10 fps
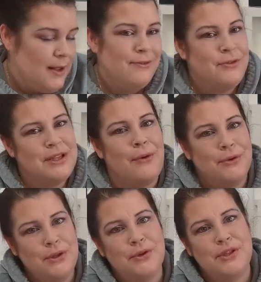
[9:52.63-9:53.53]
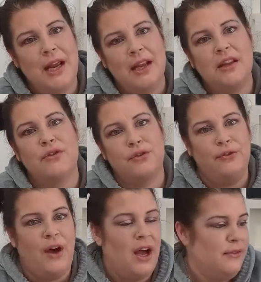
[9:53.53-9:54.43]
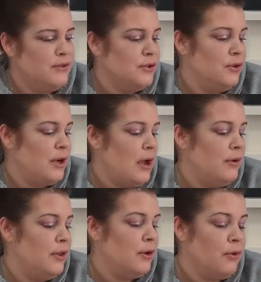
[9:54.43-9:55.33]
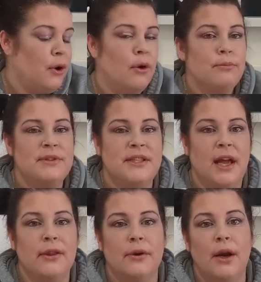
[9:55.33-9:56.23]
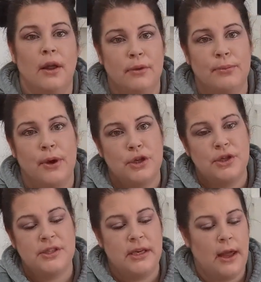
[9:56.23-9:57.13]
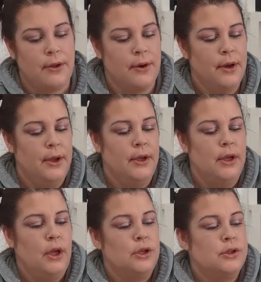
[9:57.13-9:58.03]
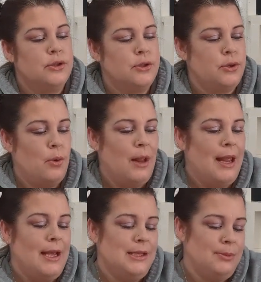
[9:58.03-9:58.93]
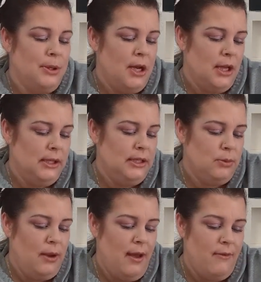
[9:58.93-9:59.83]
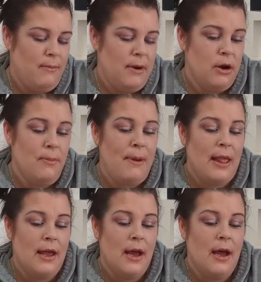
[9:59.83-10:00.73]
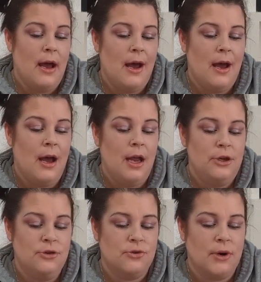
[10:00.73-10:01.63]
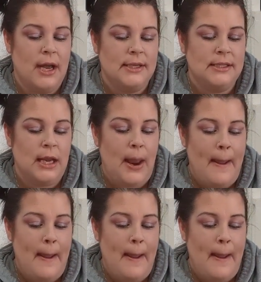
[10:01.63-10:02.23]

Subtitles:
so they're saying there's 5, so they're counting the chromes together and all the brushes together. So last but not least, we have a Mirabella Undressed